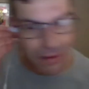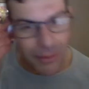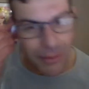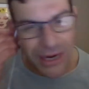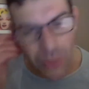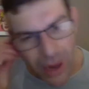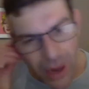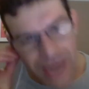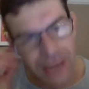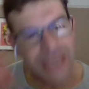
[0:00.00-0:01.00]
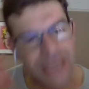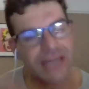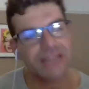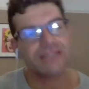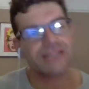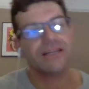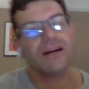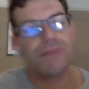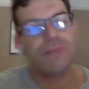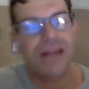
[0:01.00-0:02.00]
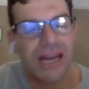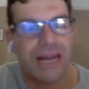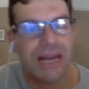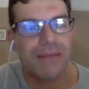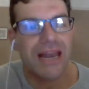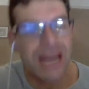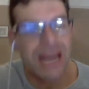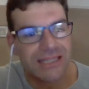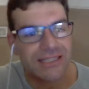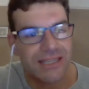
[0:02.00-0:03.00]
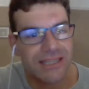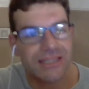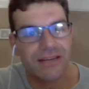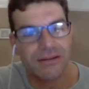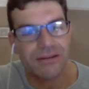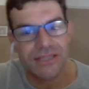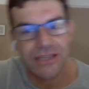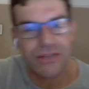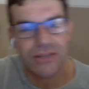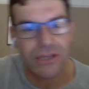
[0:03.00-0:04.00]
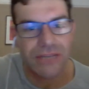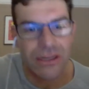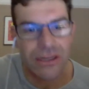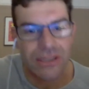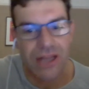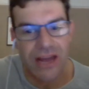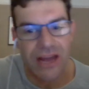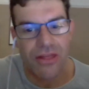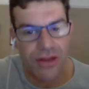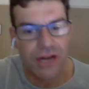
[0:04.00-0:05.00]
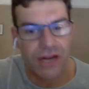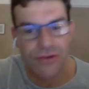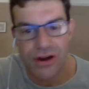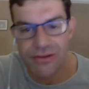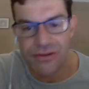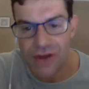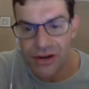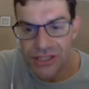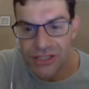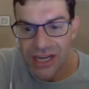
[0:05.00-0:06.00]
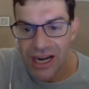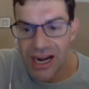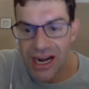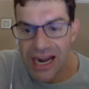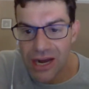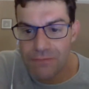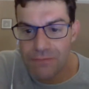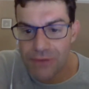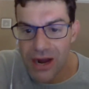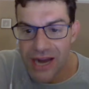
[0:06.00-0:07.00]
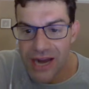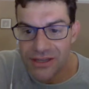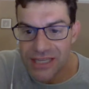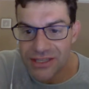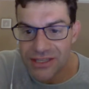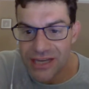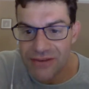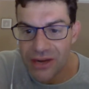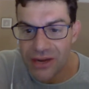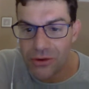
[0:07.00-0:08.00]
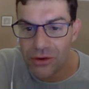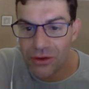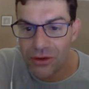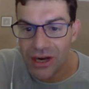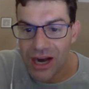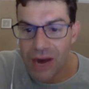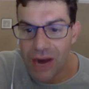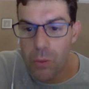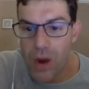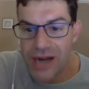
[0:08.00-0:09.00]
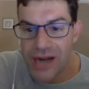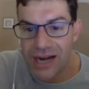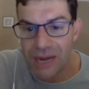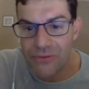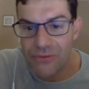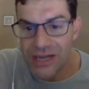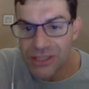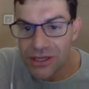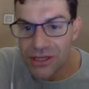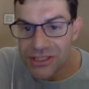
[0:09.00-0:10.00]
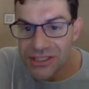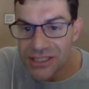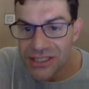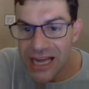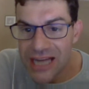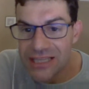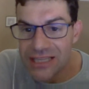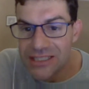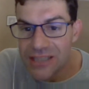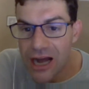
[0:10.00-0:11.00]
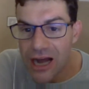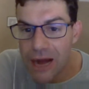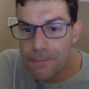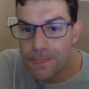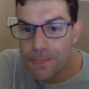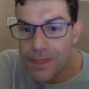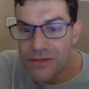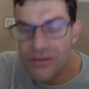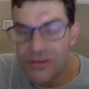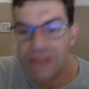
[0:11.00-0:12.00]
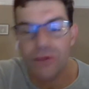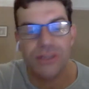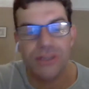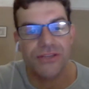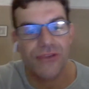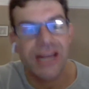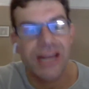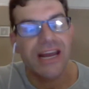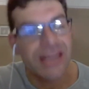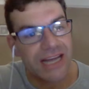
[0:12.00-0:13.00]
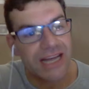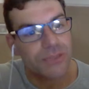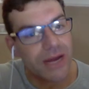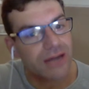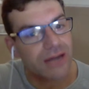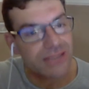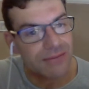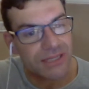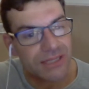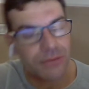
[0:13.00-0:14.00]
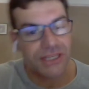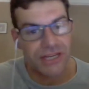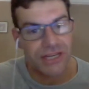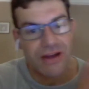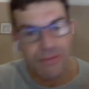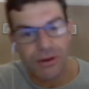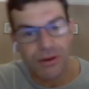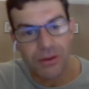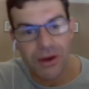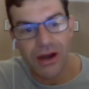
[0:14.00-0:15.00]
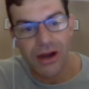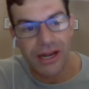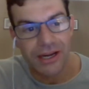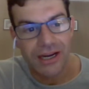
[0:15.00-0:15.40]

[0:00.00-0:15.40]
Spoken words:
we quite like it. But I like it a bit less since I got told it looks like the coronavirus. Hello, Brian, who says good evening all. Wine Club Vassos says the Velvet 123. Yes, we are tempted. We do have a bottle of wine.